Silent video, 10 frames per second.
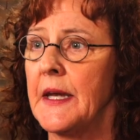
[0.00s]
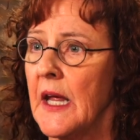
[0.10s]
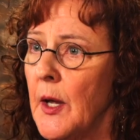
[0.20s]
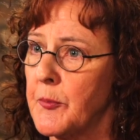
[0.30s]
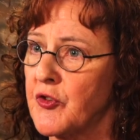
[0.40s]
it
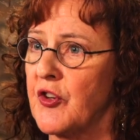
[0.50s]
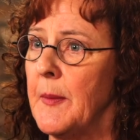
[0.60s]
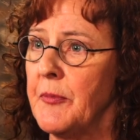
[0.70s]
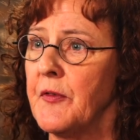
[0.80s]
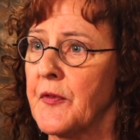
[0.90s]
helps shape
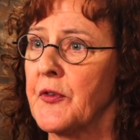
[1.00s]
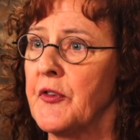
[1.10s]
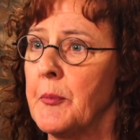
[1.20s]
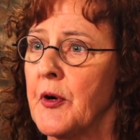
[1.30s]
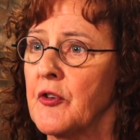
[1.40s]
their first
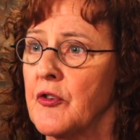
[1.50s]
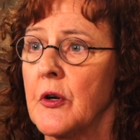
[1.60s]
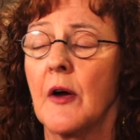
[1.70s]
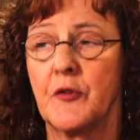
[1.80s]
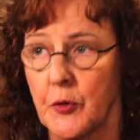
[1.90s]
impression
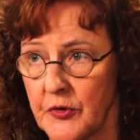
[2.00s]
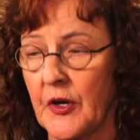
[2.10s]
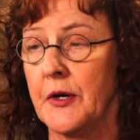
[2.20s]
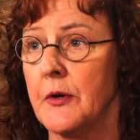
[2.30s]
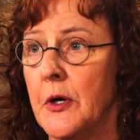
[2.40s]
of your
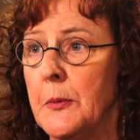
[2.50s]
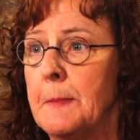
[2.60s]
entire home.